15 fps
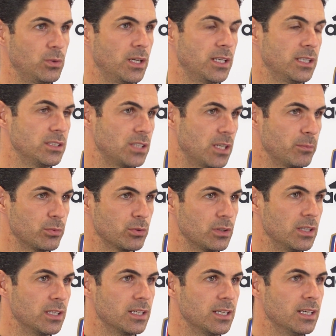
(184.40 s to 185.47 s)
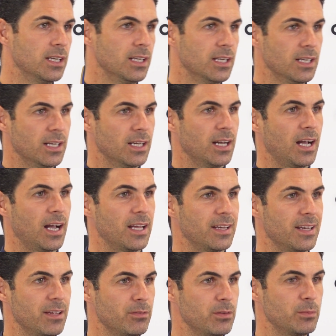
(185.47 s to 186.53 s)
we are in Champions League,
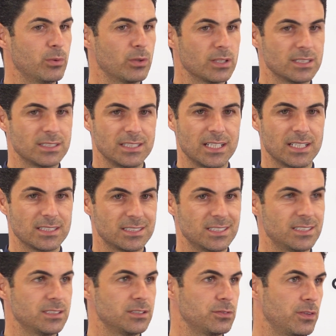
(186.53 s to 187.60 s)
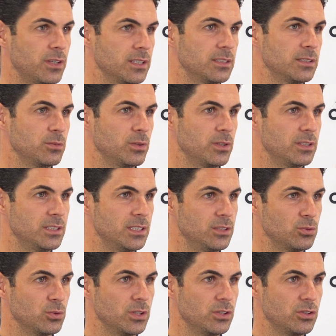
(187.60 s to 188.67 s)
and everybody is still unsatisfied with the
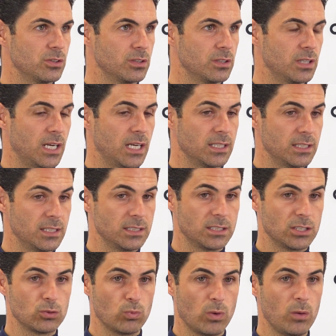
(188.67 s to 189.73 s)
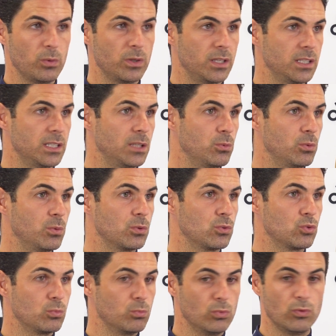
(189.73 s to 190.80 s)
situation. And this is what we need if we
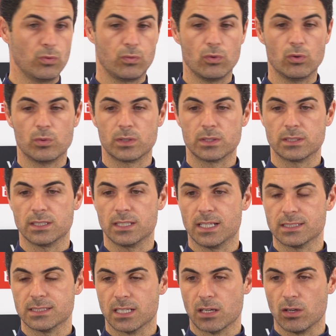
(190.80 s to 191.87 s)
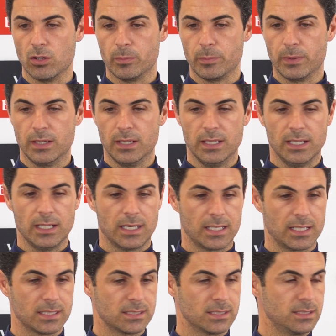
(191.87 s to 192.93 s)
want to move forward as a club
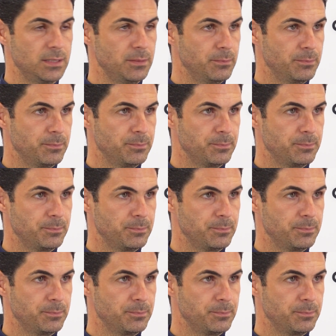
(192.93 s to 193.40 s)
and as a team.